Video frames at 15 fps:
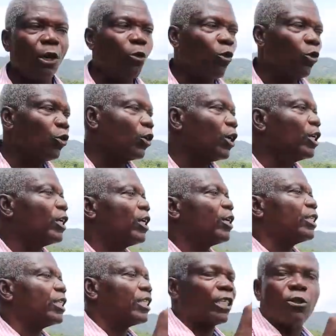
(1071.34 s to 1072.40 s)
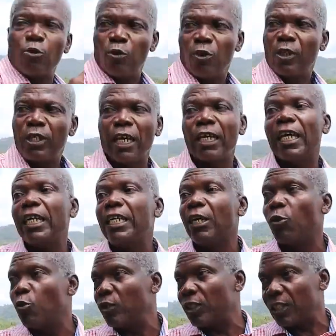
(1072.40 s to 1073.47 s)
a hunu, a tetano, and then
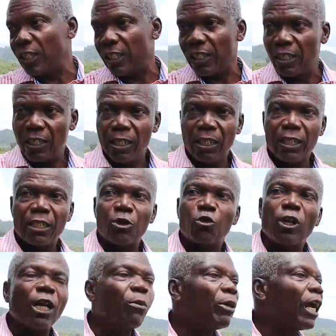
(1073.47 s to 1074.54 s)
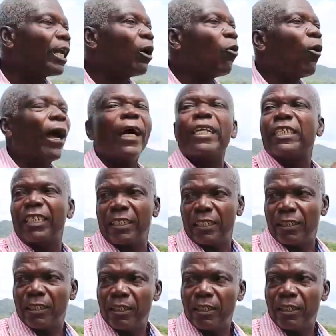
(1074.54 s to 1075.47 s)
you hunu say. To tell a bean a white day.